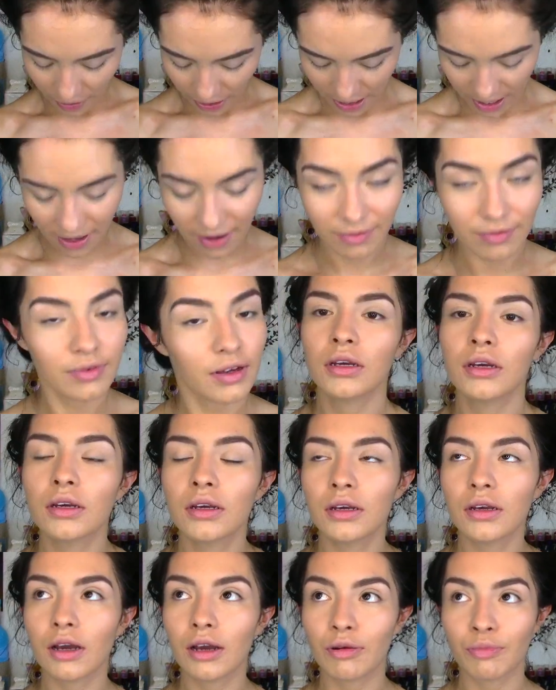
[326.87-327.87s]
I have
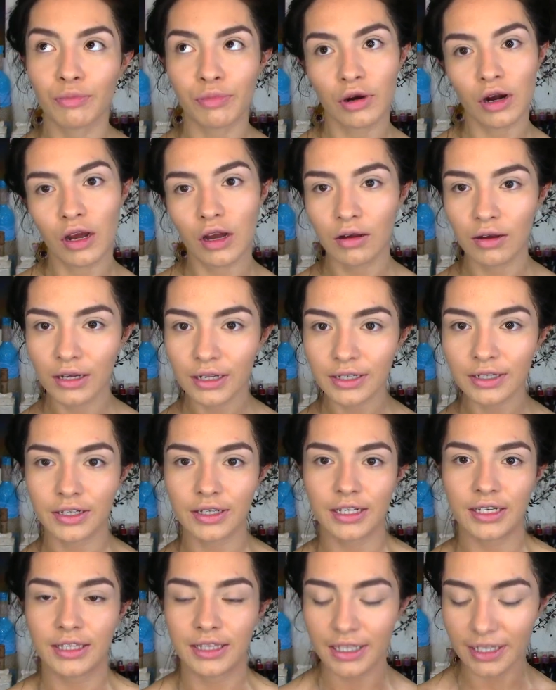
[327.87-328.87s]
a bra
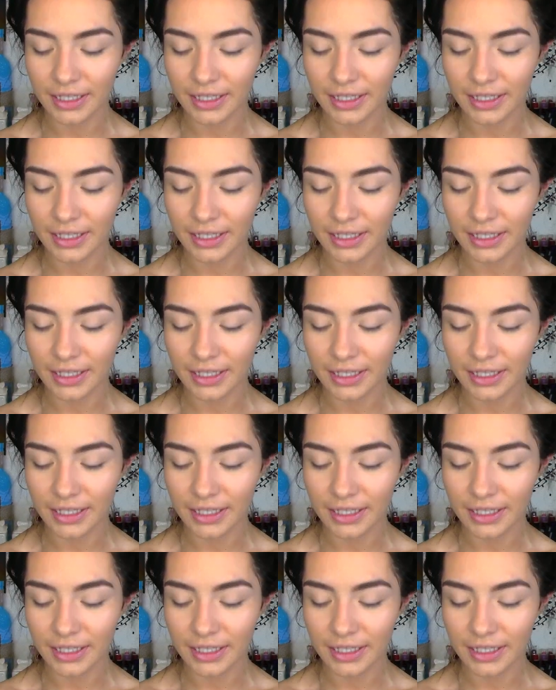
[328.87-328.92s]
underneath